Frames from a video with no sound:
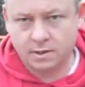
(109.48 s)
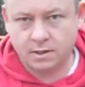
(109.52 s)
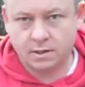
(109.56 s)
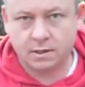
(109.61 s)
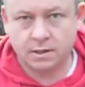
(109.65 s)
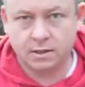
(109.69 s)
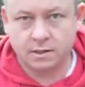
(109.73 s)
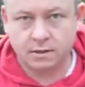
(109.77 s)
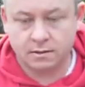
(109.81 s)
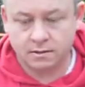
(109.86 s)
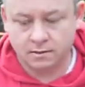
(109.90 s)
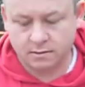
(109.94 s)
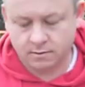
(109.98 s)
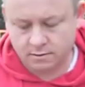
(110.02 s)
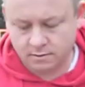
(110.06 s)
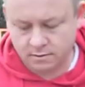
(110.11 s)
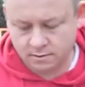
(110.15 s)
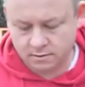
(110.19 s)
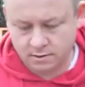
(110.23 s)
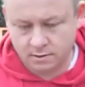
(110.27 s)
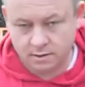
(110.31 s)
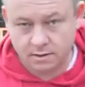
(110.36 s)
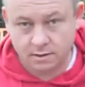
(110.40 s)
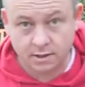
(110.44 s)

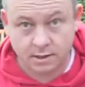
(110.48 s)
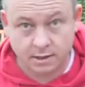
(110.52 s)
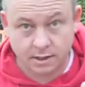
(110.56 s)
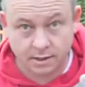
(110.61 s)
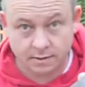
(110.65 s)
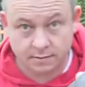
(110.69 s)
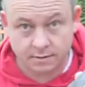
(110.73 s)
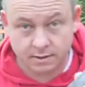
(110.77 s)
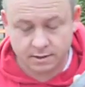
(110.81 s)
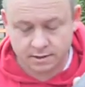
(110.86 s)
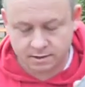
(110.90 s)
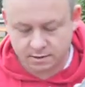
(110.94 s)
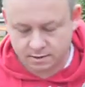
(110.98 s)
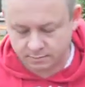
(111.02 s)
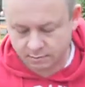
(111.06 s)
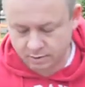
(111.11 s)
Okay, there's the